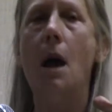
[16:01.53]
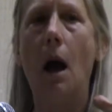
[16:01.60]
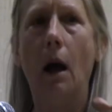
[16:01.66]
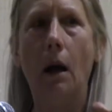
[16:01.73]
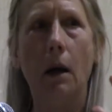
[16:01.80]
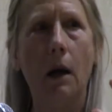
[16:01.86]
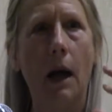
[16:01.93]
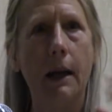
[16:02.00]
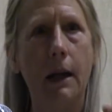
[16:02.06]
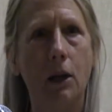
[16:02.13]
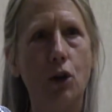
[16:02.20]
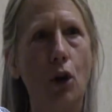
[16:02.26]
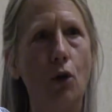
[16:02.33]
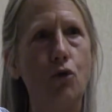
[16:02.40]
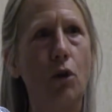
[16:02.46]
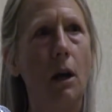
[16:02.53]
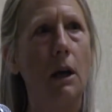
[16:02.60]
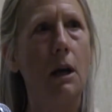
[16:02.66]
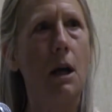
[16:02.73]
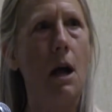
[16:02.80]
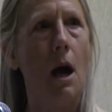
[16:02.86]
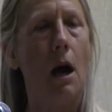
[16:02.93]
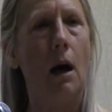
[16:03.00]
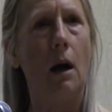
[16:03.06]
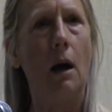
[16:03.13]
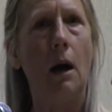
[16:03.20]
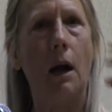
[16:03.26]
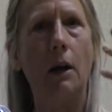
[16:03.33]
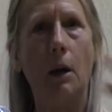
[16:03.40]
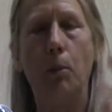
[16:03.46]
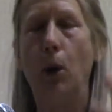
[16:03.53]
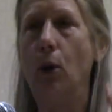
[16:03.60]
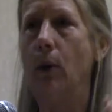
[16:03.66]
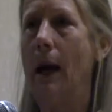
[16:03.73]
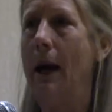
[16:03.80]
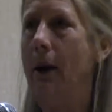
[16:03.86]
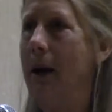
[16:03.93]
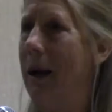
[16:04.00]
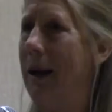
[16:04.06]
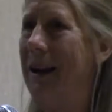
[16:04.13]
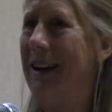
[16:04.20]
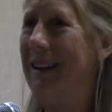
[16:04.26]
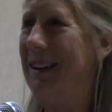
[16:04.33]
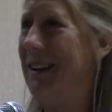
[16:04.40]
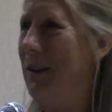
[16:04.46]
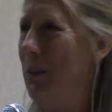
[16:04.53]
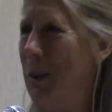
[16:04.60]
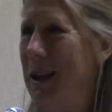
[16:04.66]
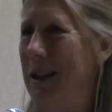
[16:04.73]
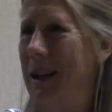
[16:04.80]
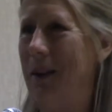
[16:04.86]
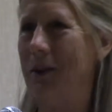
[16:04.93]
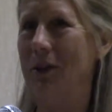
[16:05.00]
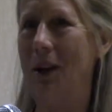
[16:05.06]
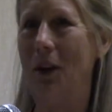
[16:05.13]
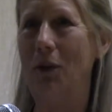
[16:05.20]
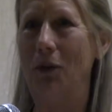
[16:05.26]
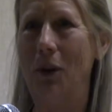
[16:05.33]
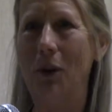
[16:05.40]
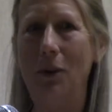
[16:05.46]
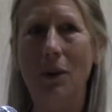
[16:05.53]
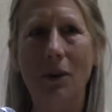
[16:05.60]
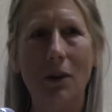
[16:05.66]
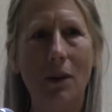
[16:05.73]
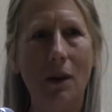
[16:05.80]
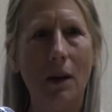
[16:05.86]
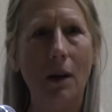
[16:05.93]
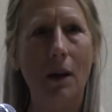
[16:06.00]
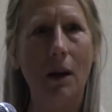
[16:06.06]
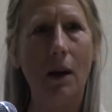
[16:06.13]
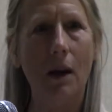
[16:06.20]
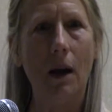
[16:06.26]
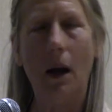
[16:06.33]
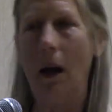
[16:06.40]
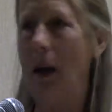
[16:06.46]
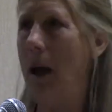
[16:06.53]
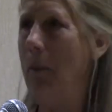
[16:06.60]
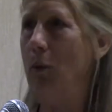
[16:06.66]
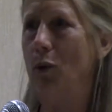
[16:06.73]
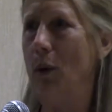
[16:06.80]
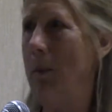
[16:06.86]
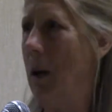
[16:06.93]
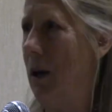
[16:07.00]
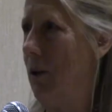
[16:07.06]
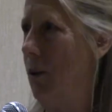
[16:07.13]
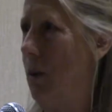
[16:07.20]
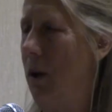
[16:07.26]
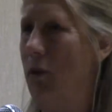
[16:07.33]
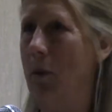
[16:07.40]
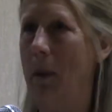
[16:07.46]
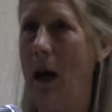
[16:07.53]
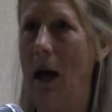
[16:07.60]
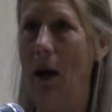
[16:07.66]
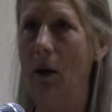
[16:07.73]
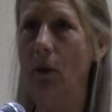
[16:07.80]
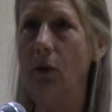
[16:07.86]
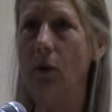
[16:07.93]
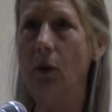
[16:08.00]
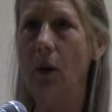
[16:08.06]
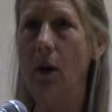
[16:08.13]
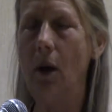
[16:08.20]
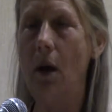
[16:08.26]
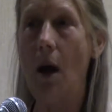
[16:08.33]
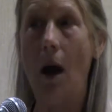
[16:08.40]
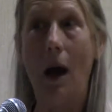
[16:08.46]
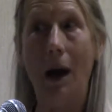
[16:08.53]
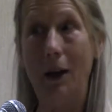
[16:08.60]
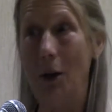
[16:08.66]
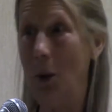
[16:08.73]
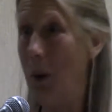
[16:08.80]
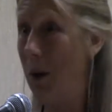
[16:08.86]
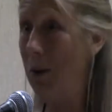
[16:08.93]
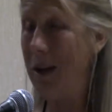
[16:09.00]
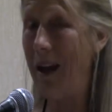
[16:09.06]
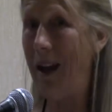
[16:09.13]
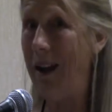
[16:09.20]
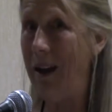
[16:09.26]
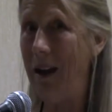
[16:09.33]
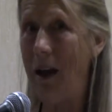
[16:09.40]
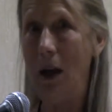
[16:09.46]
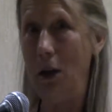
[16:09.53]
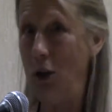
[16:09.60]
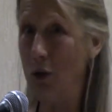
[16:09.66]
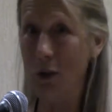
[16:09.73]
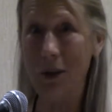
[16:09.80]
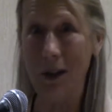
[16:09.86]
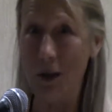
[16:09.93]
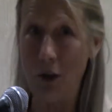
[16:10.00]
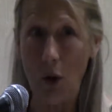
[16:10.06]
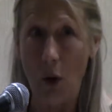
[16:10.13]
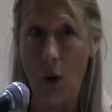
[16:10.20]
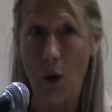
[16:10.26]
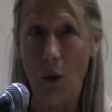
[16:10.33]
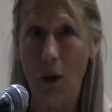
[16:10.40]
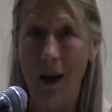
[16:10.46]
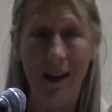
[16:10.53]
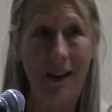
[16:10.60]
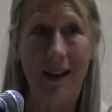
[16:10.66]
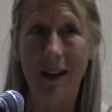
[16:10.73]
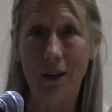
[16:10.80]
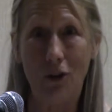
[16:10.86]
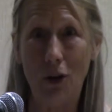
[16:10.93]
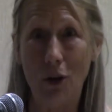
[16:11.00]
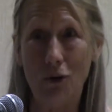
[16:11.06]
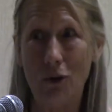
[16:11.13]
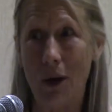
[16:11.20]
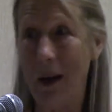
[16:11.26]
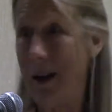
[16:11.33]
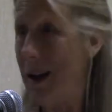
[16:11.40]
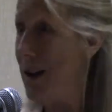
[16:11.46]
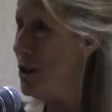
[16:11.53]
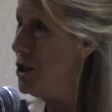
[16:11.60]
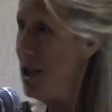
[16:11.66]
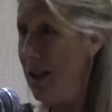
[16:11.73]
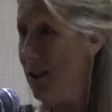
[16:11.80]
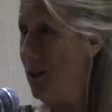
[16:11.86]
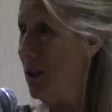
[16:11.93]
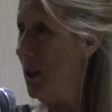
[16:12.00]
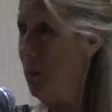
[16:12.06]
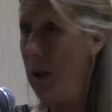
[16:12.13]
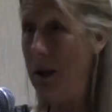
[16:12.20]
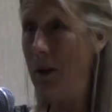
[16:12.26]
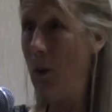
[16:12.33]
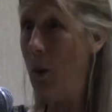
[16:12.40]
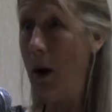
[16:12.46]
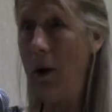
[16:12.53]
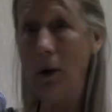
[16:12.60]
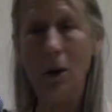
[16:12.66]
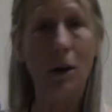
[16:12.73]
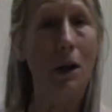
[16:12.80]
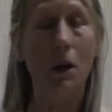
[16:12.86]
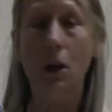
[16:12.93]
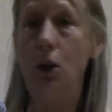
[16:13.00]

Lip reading: I get a tow truck, I pull her out. We didn't have cell phones. I'm 3 miles away from a house. I go, okay, you're gonna go get a tow truck. She's gonna be in the water.